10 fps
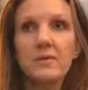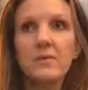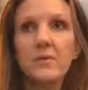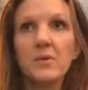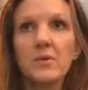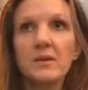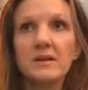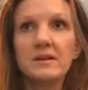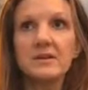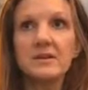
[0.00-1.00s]
the more
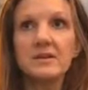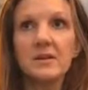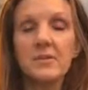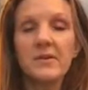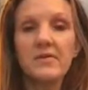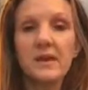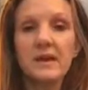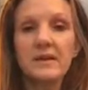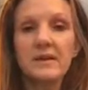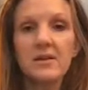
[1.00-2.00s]
gratitude that we
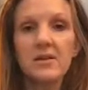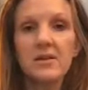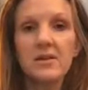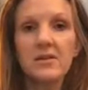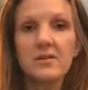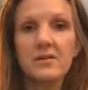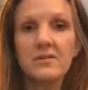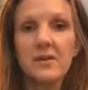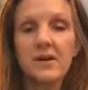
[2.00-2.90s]
find in our hearts for